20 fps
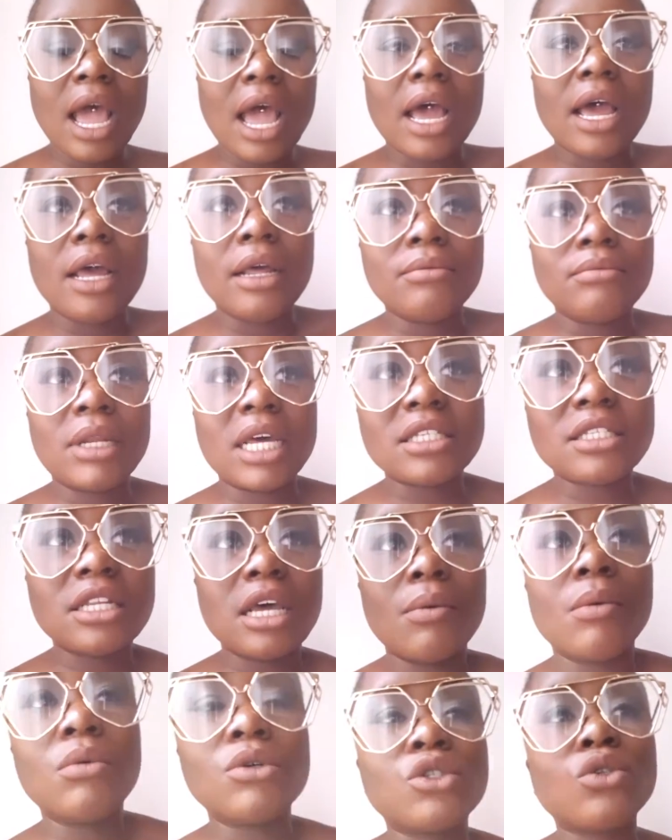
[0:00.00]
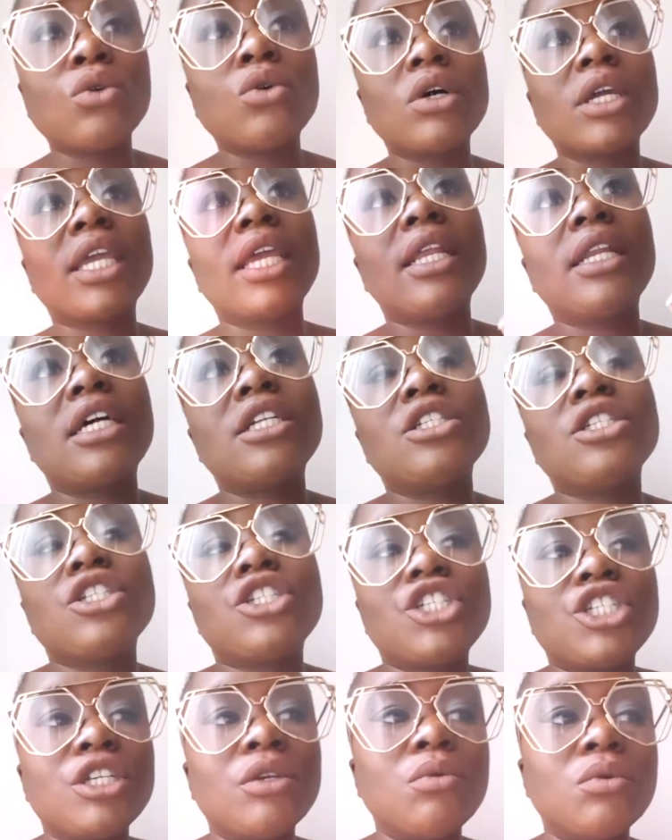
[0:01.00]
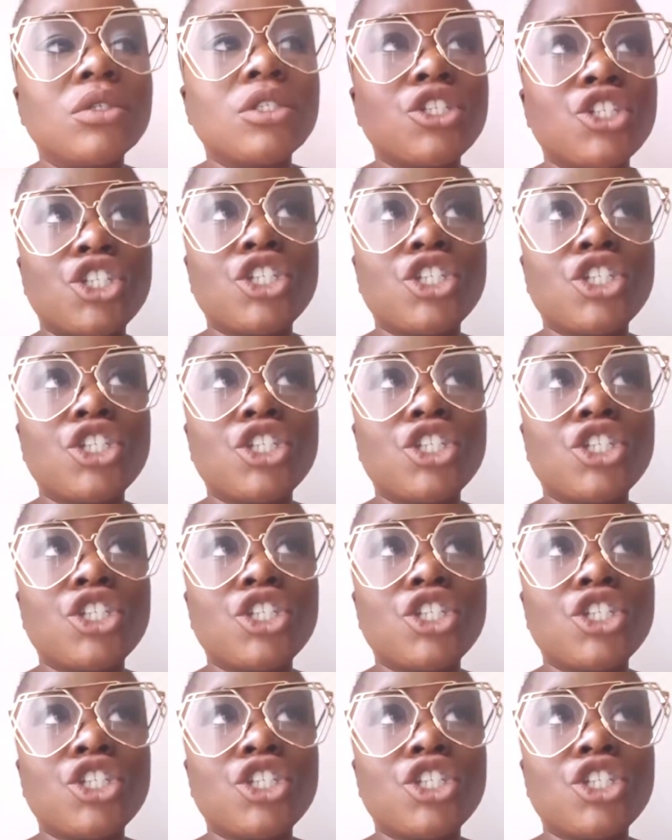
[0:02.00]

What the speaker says: and last night we were talking, and she was